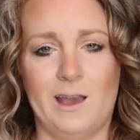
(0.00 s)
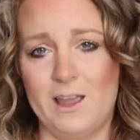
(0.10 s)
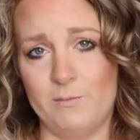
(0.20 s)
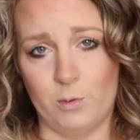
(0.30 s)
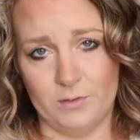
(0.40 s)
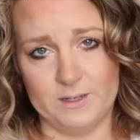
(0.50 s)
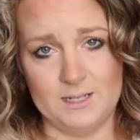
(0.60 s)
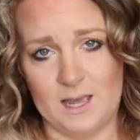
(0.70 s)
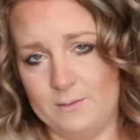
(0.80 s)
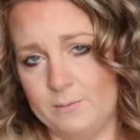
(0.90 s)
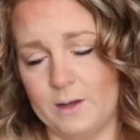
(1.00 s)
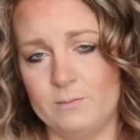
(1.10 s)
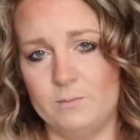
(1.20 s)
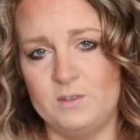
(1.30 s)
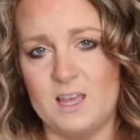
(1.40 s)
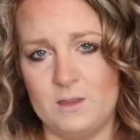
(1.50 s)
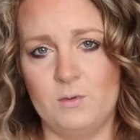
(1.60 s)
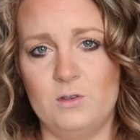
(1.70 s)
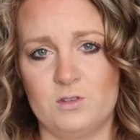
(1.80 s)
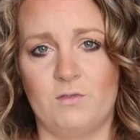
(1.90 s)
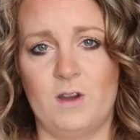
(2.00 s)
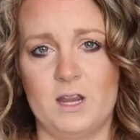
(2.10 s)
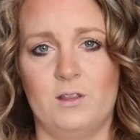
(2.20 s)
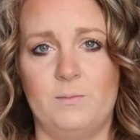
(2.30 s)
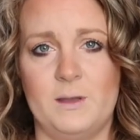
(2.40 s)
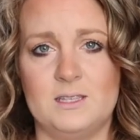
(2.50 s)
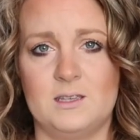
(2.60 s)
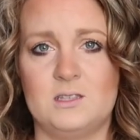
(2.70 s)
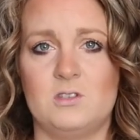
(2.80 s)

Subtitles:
have more than 10, but 10 that we use on a regular basis.